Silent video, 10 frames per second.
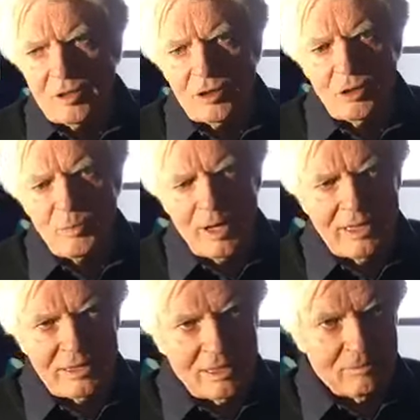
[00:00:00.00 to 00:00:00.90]
the new
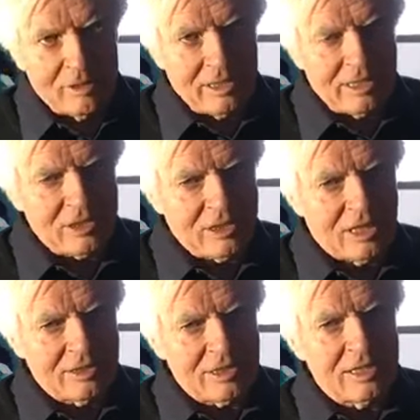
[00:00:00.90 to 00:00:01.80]
painting will get
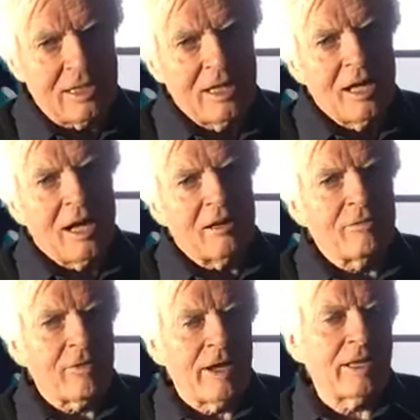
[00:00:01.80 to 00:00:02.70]
started. I'll
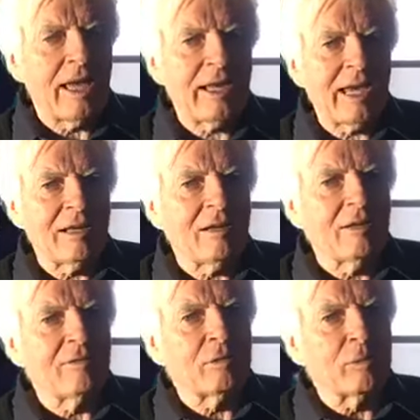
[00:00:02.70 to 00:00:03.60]
find that out
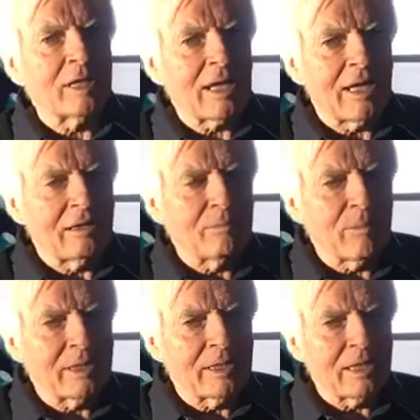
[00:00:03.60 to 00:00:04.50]
over the weekend and
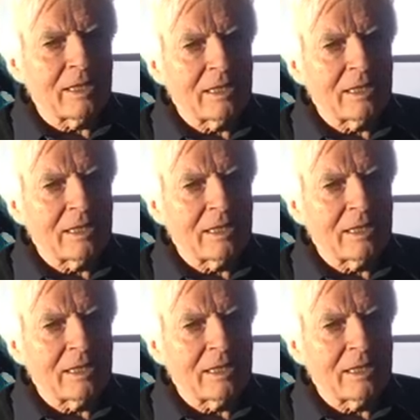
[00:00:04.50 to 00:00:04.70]
Monday.